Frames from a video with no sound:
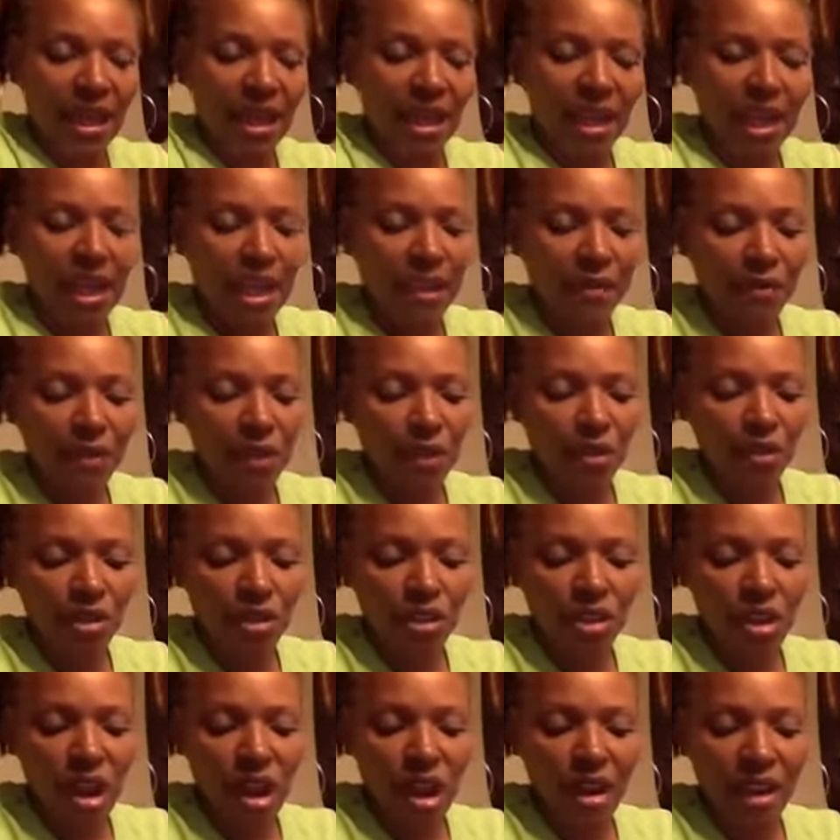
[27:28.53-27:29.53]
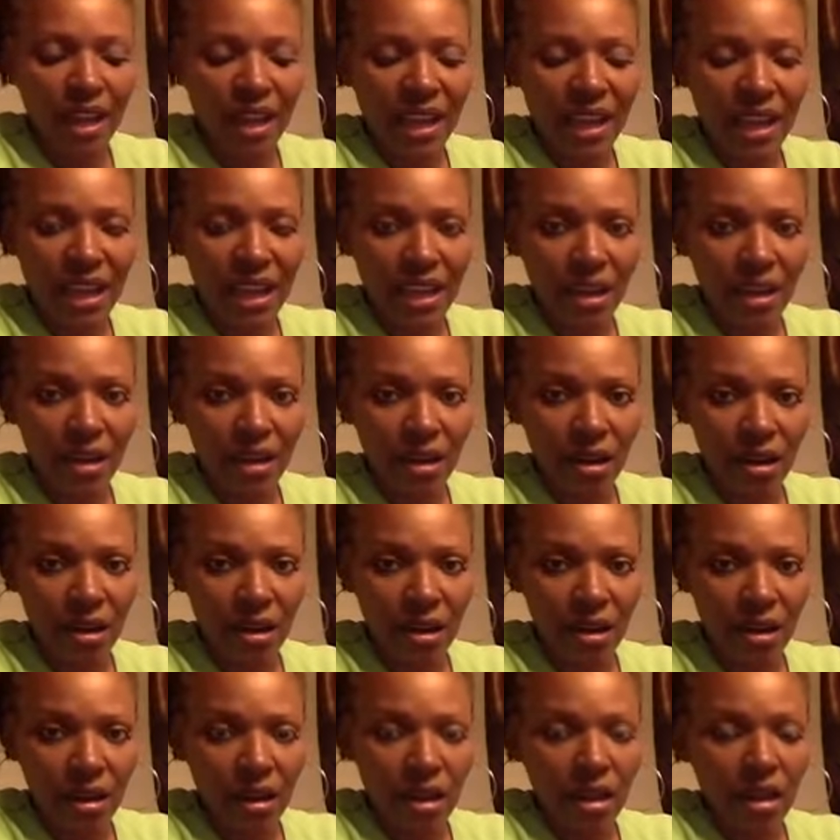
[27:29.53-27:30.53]
If you start here,
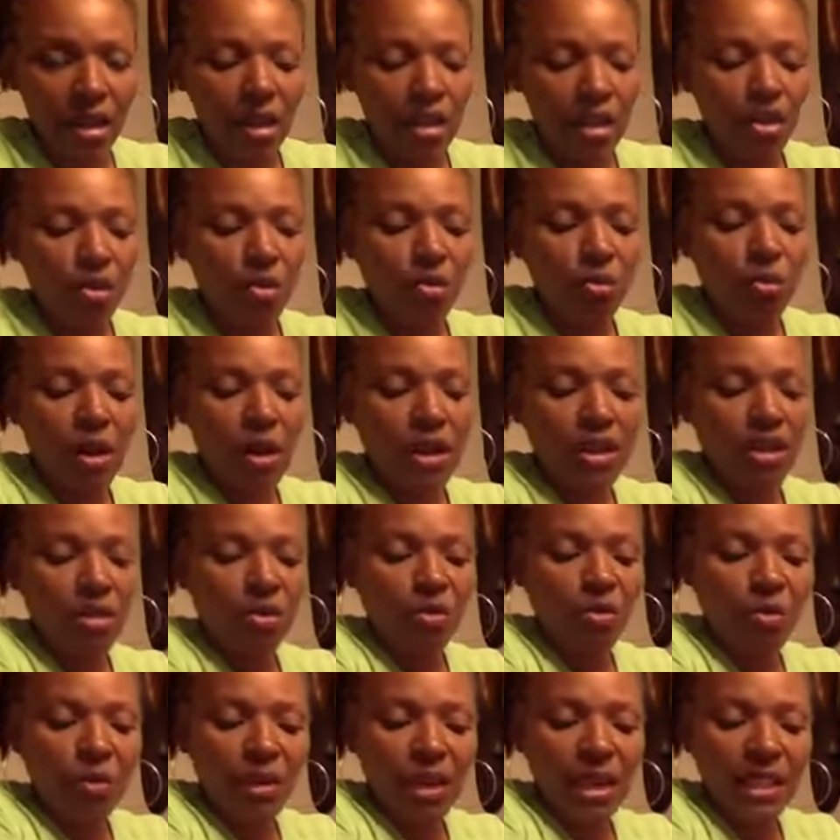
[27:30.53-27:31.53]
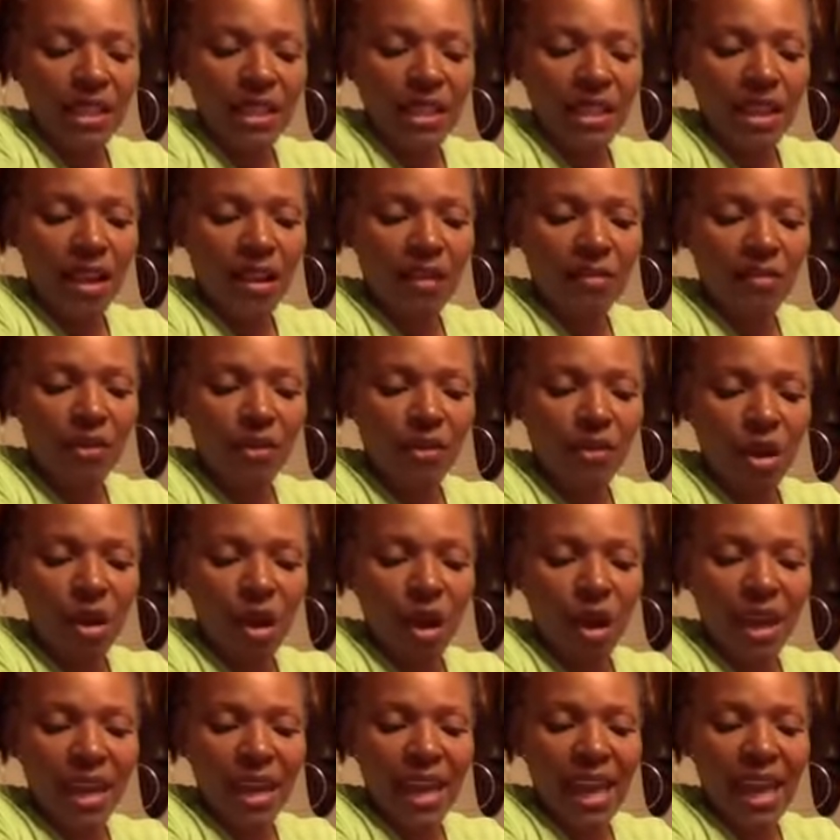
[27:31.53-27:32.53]
you run the risk of
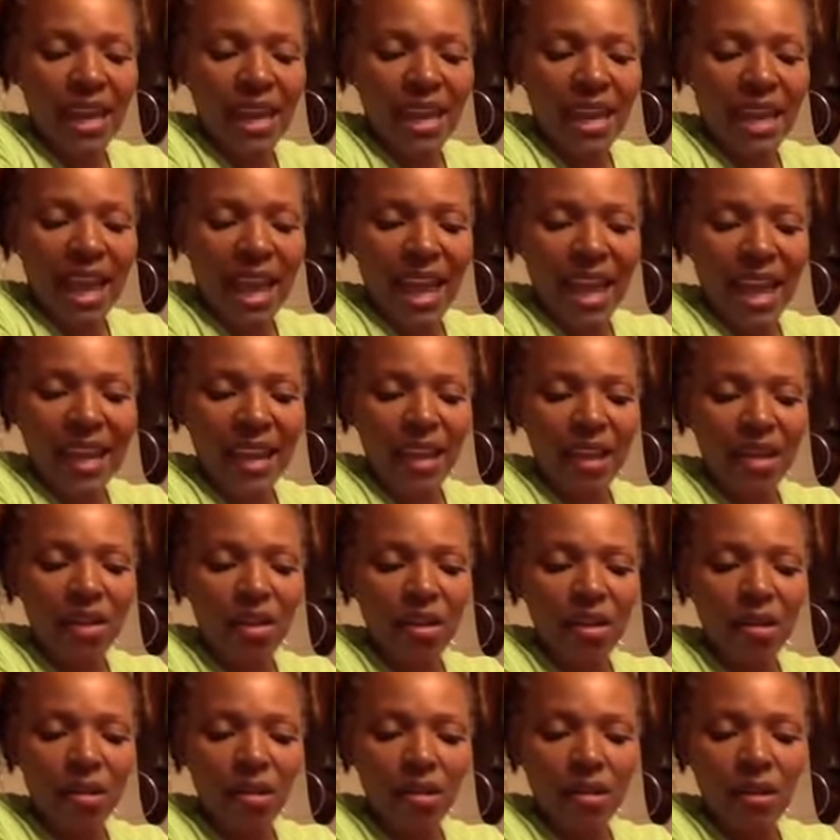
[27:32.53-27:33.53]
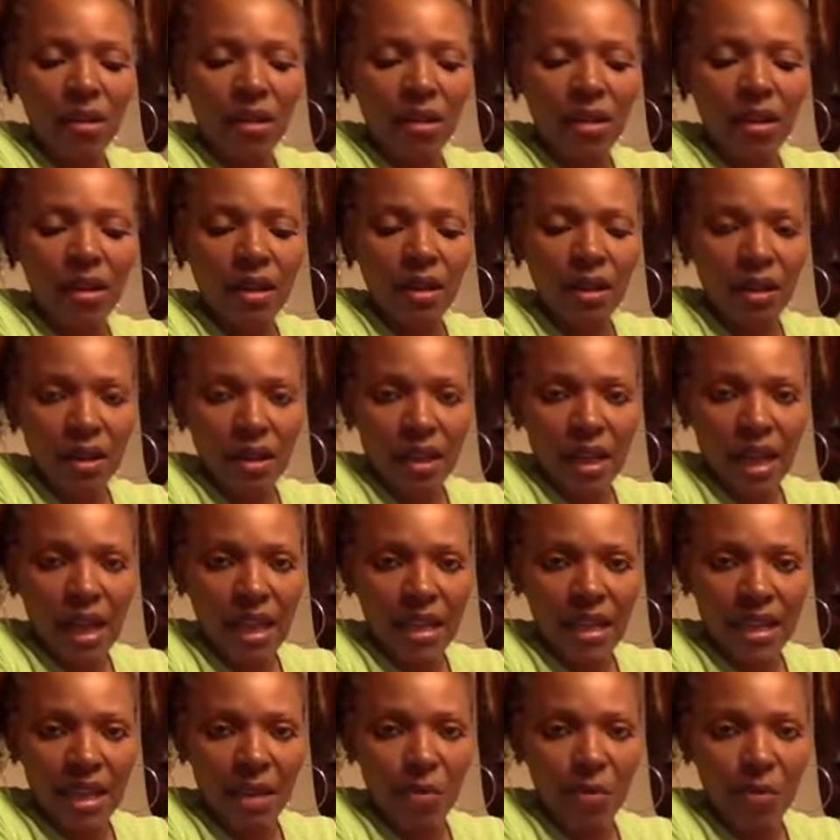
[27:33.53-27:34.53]
drawing at an angle,
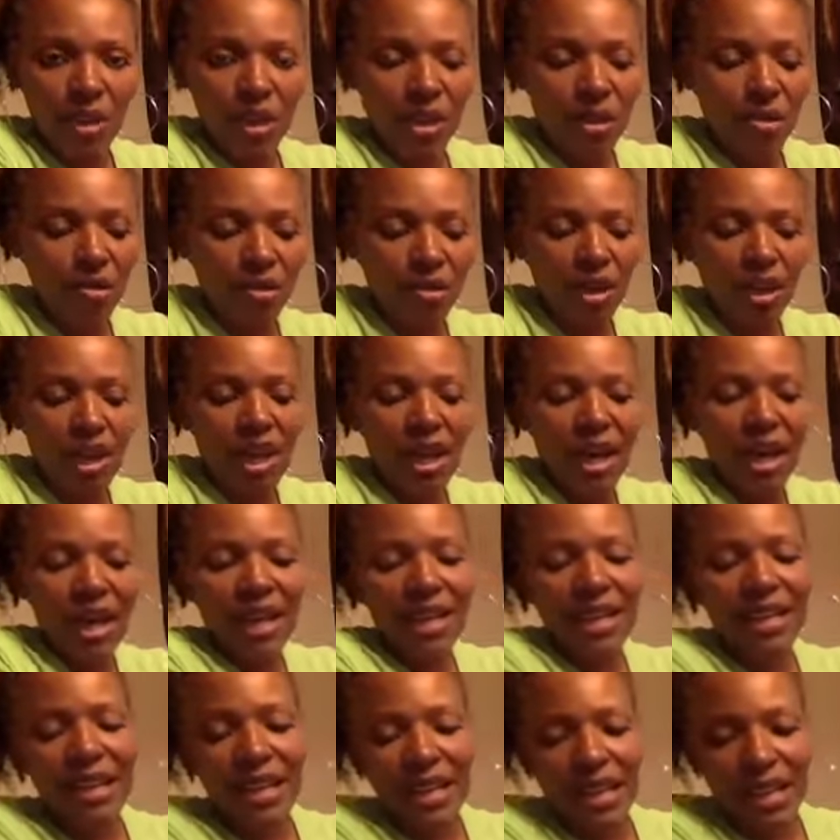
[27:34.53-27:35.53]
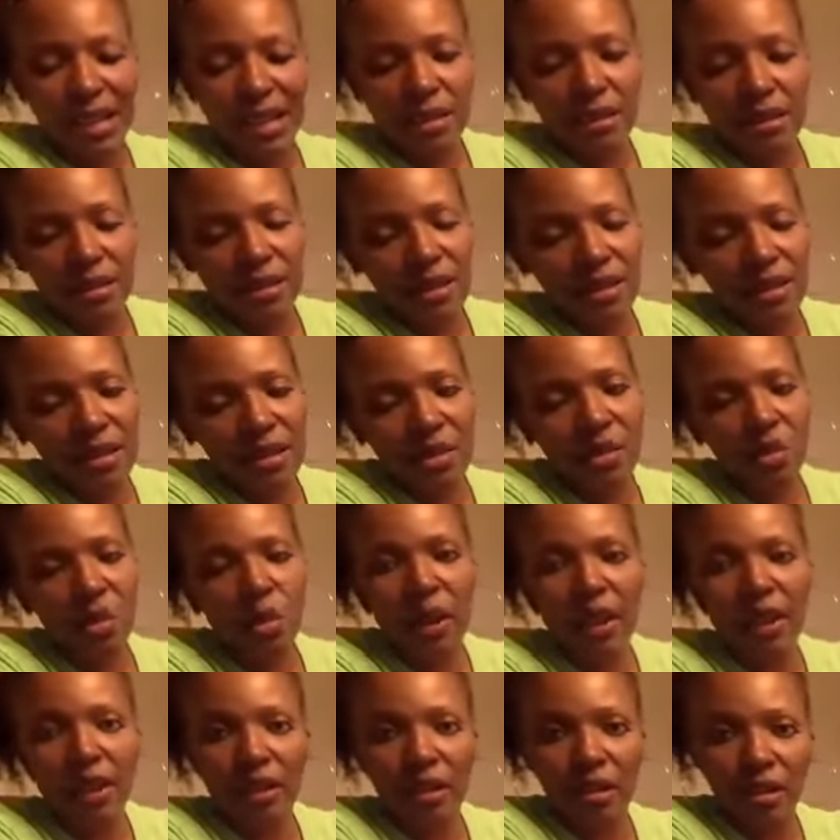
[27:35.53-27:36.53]
and then when you cut, it is
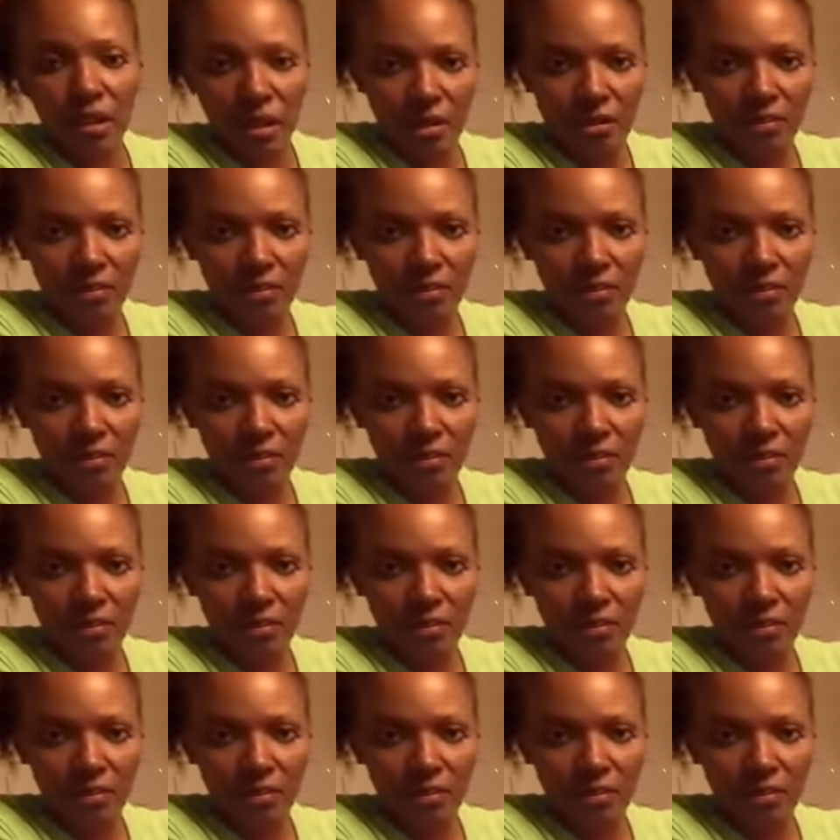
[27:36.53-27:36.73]
weird.